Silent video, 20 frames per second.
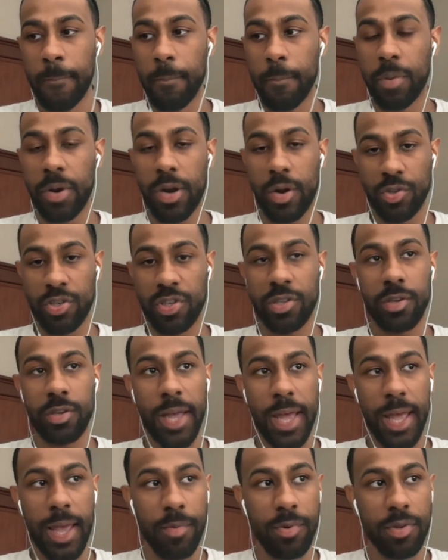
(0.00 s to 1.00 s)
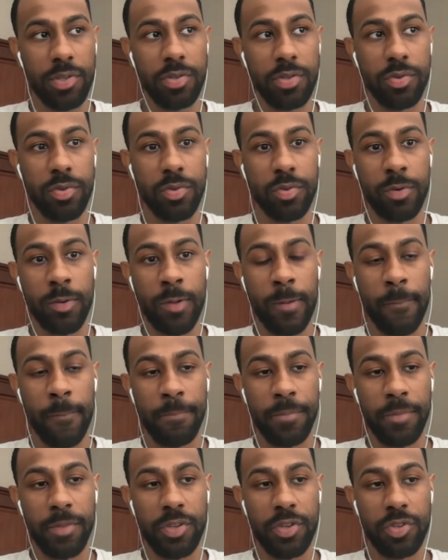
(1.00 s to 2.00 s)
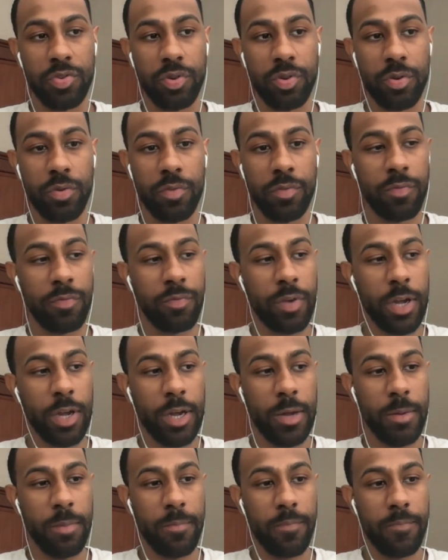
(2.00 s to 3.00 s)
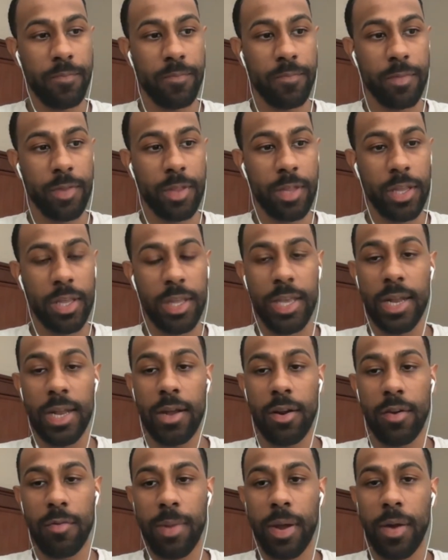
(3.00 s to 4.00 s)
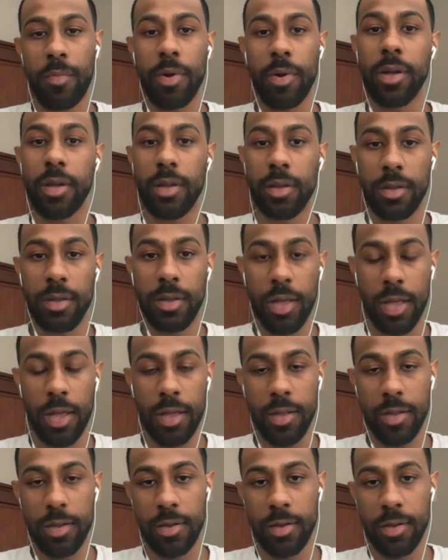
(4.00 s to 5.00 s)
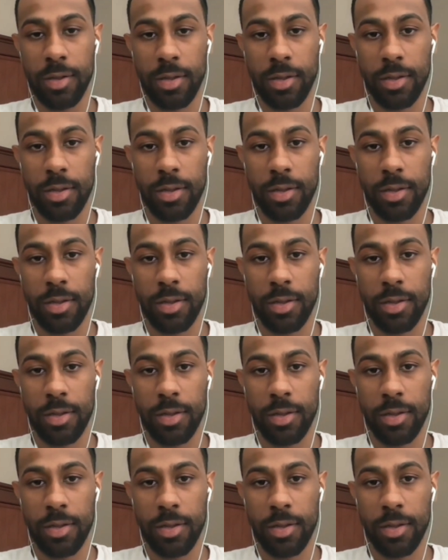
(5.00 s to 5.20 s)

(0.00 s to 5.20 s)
but I was still able to sort of, get out of my way and